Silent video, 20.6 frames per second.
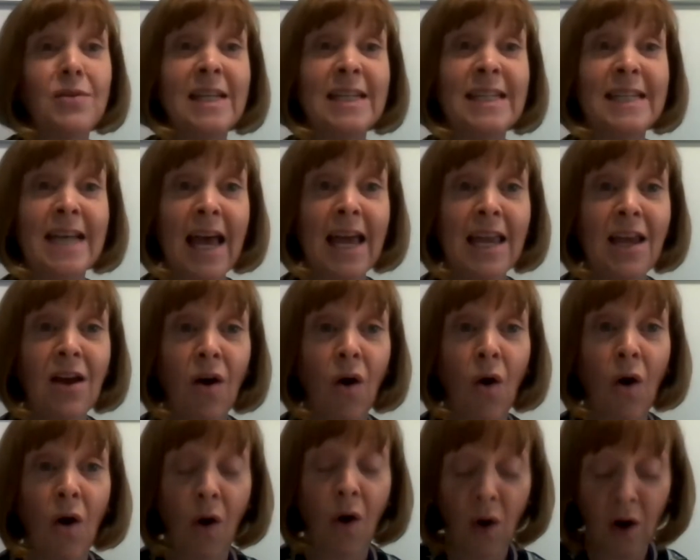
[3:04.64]
today,
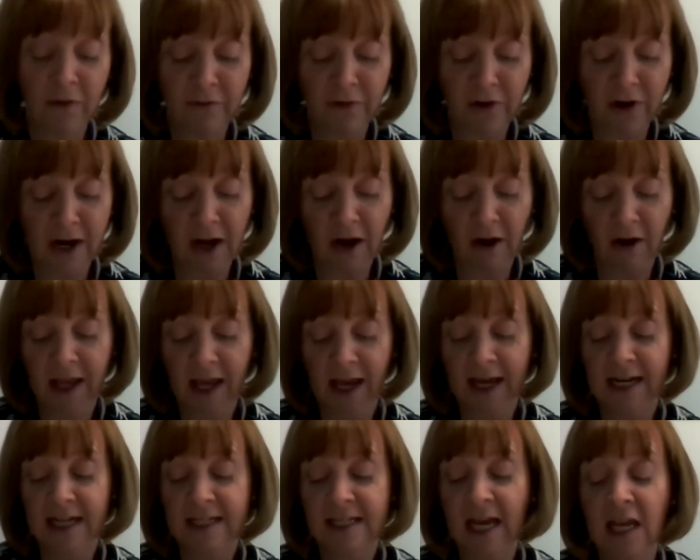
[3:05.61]
Oliver and I are
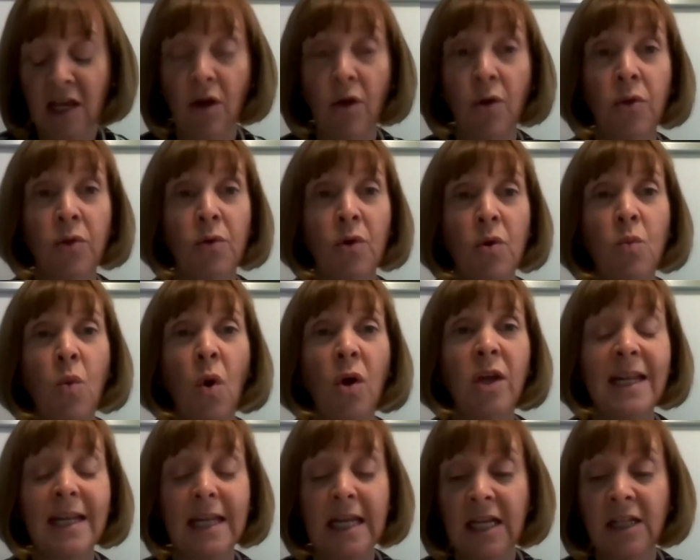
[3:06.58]
going to take you through what
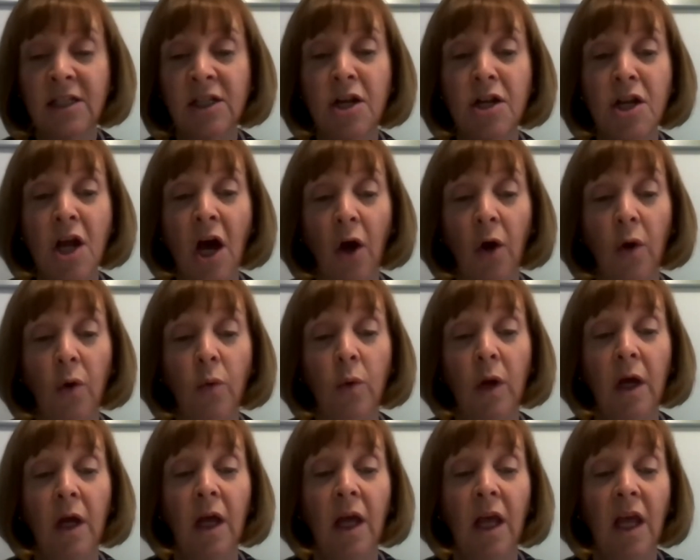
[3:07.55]
you need to know
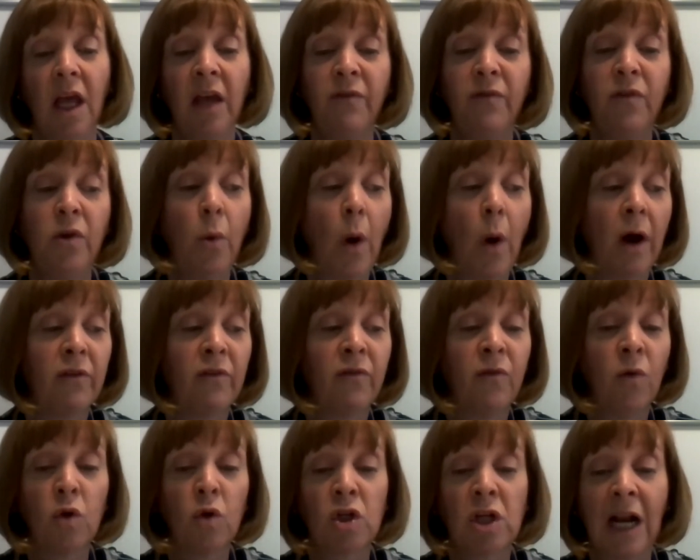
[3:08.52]
if you
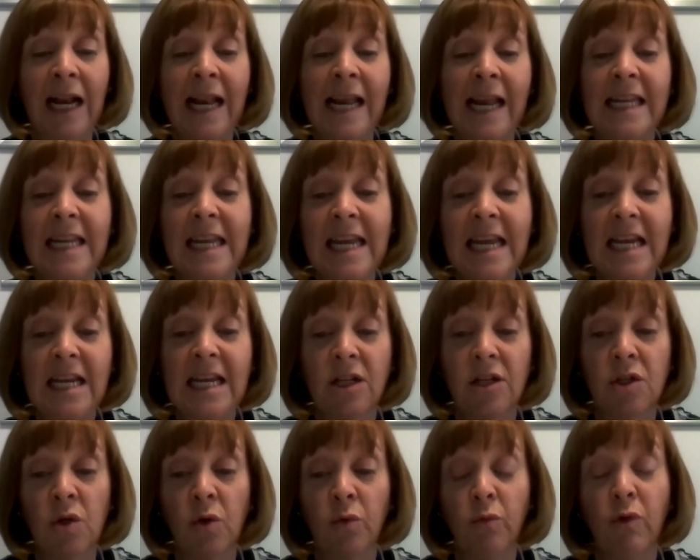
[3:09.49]
unfortunately
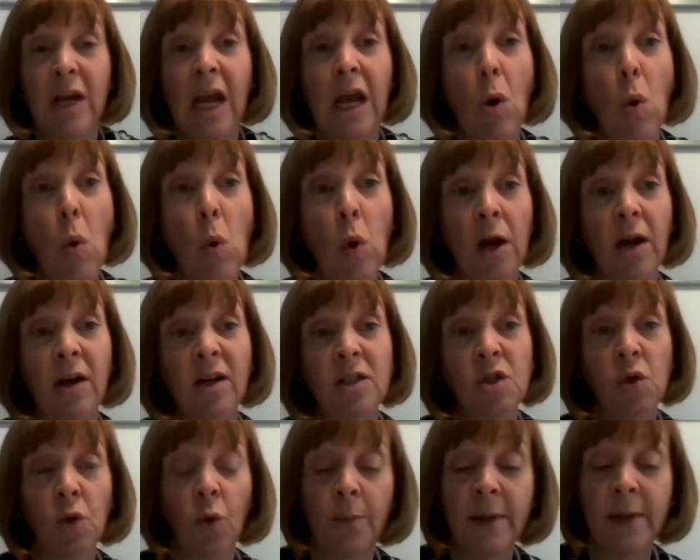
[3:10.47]
need to reorganise
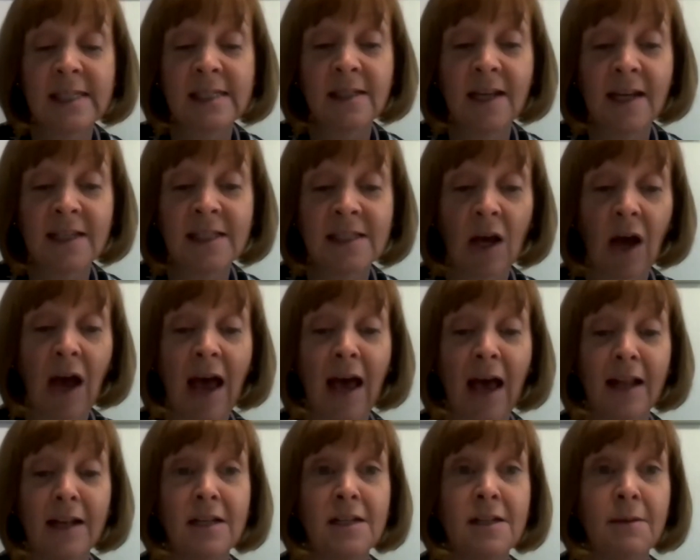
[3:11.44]
your business
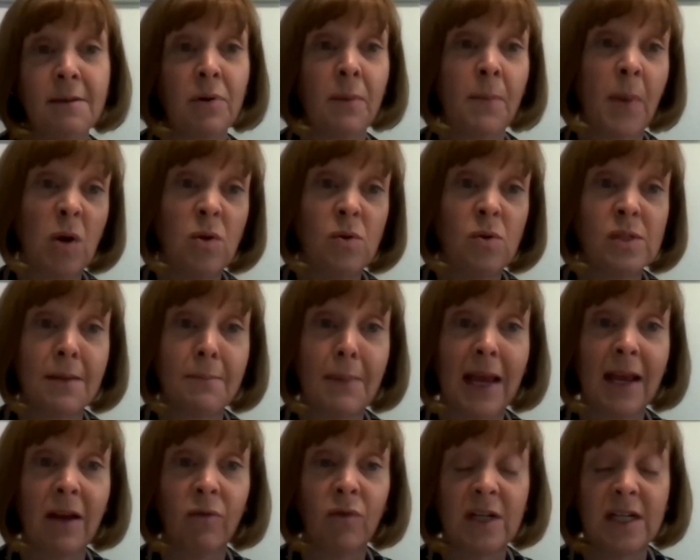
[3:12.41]
and propose to
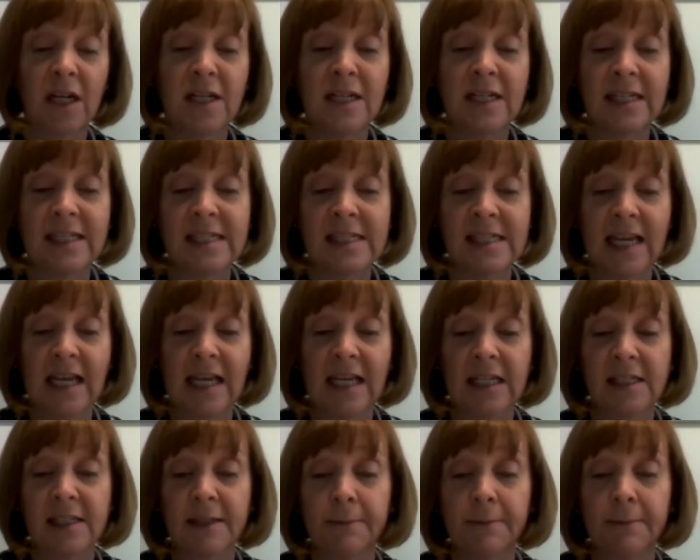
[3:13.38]
make redundancies.